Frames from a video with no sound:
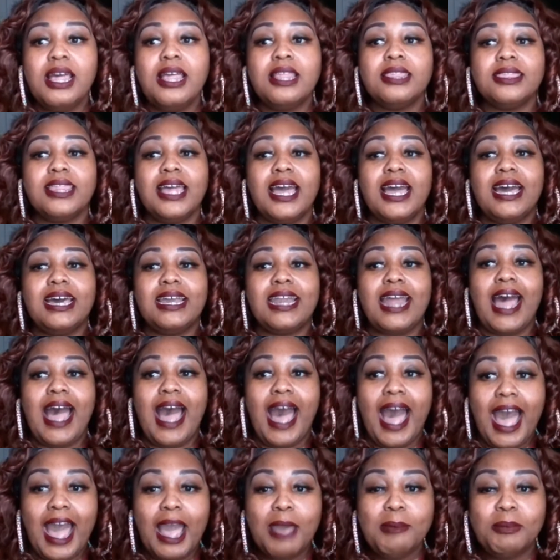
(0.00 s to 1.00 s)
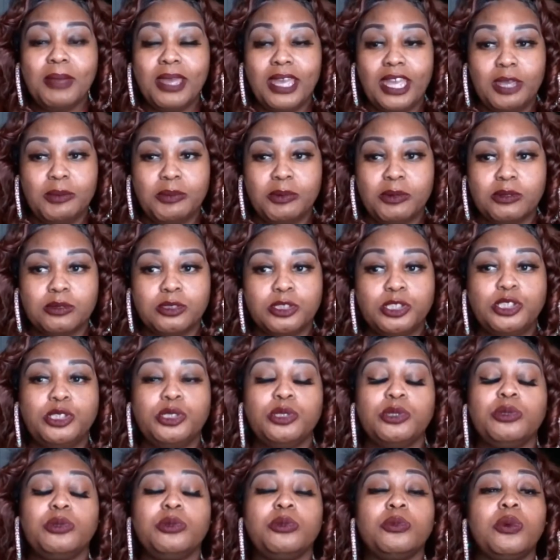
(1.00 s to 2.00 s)
that I'm able
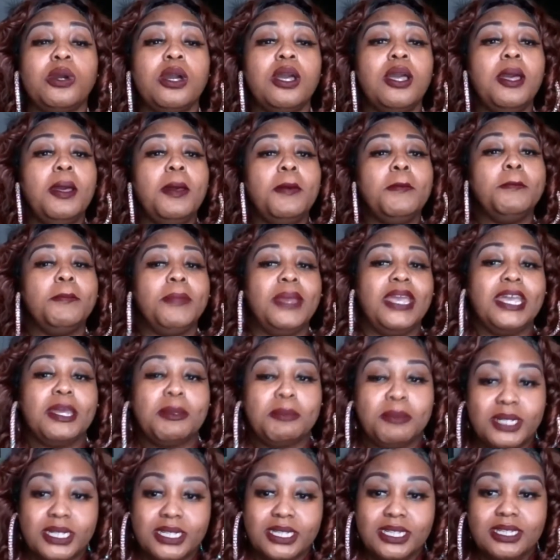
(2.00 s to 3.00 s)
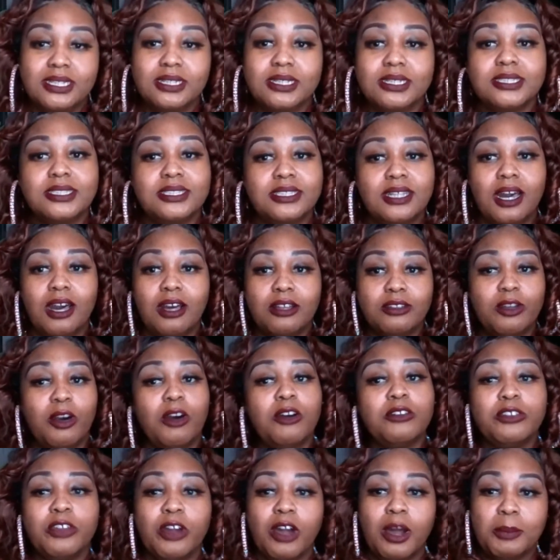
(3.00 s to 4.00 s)
to make money, because y'all
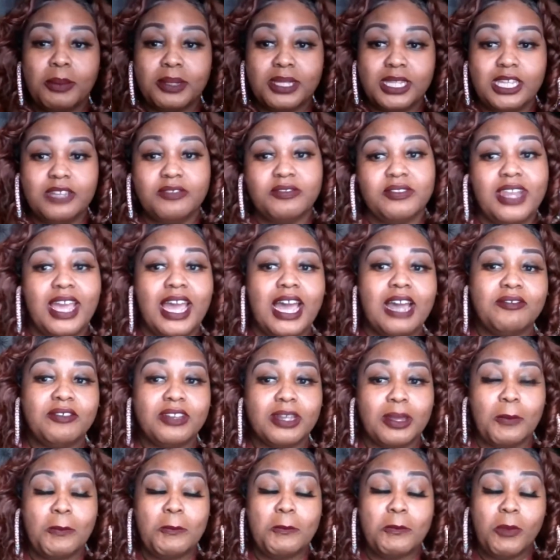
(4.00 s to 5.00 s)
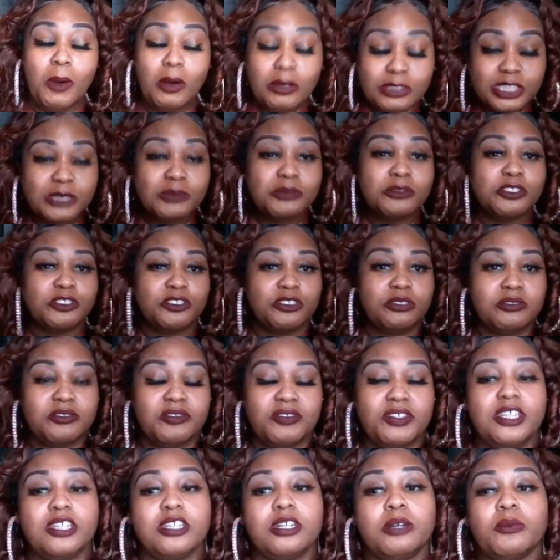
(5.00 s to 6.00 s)
all know I believe in having multiple streams of
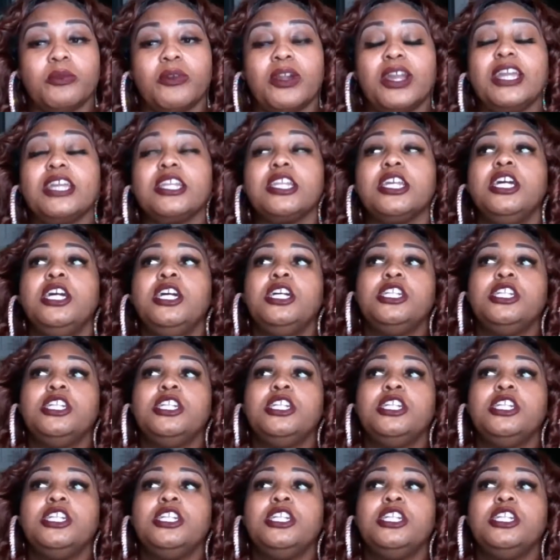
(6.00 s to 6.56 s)
income, right?